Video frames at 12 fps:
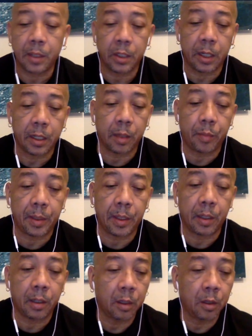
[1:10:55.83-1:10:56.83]
I
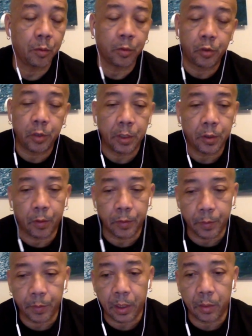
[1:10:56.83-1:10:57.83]
play with
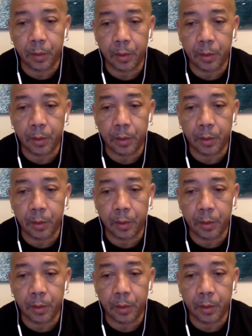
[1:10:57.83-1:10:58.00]
3,000 people.